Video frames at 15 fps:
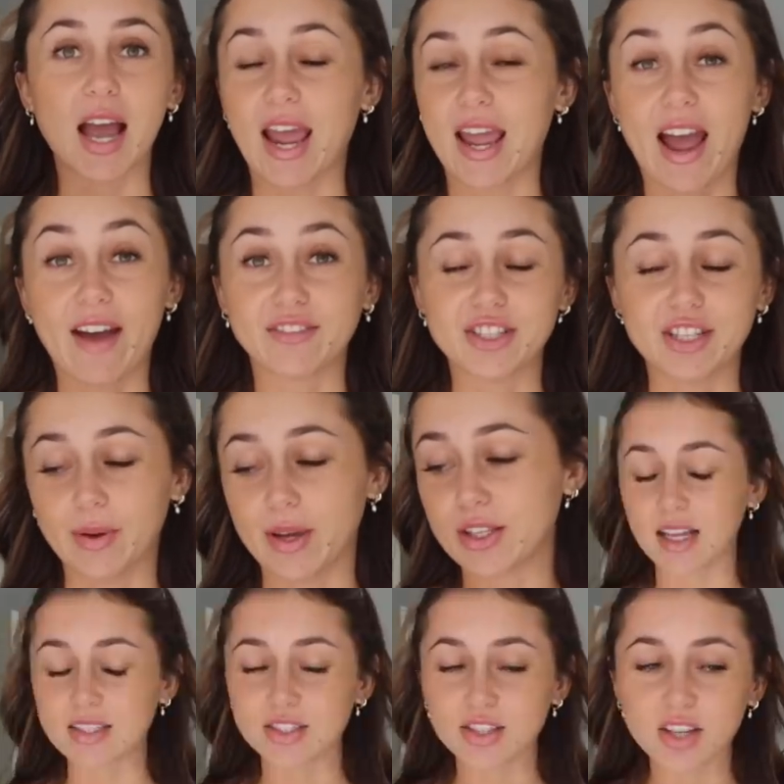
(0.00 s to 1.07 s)
I have to do it.
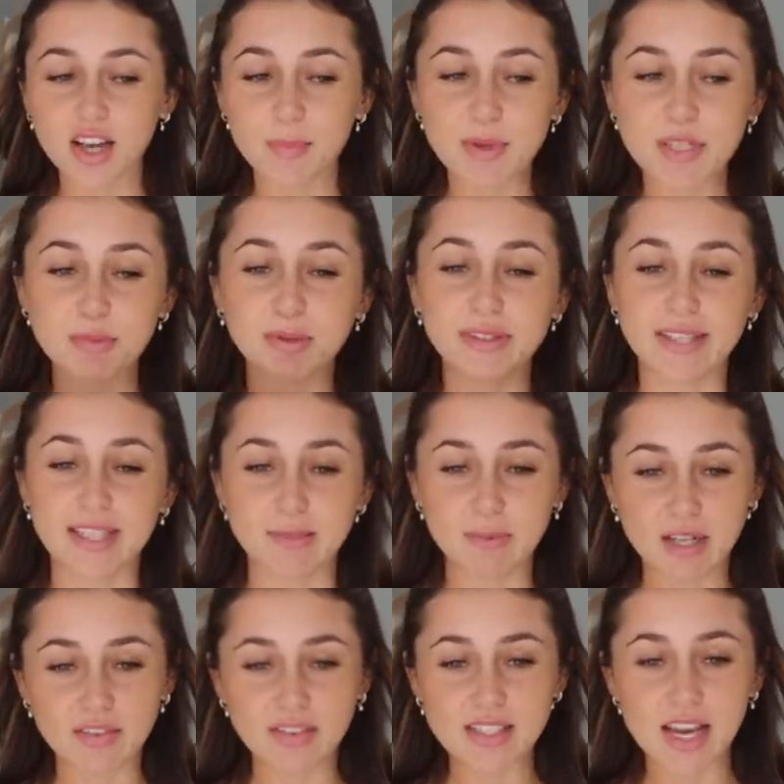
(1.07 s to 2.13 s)
Let's look up his
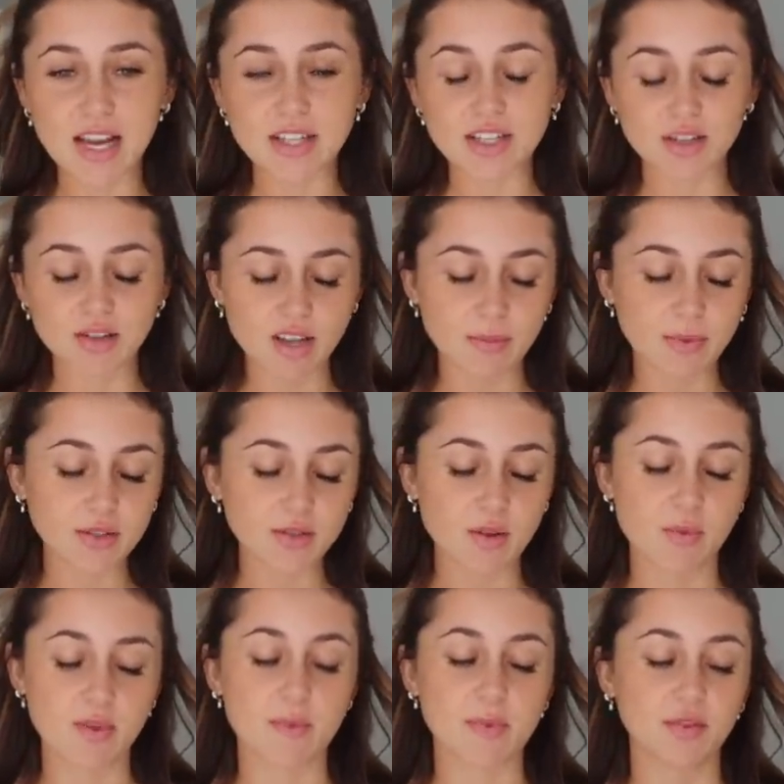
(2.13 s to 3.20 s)
placement of his tattoos. I'm gonna do
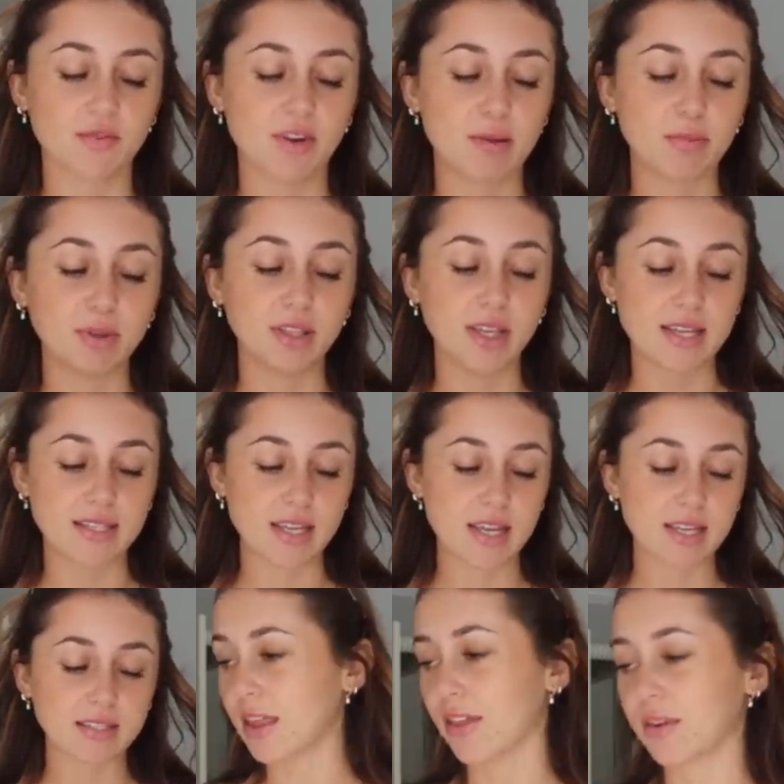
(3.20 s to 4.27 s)
some of them in the right
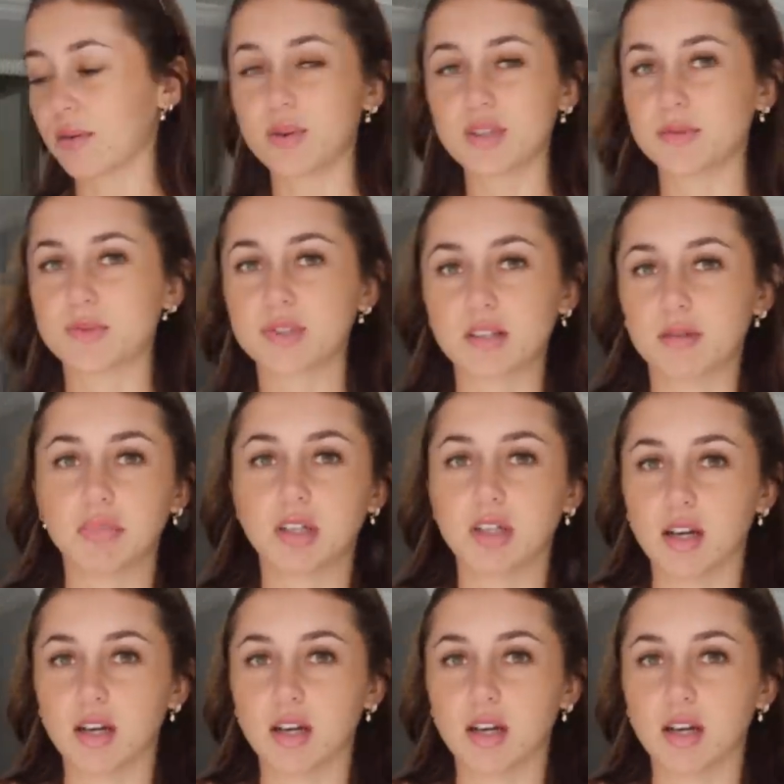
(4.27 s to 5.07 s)
places. The other ones I'm just gonna put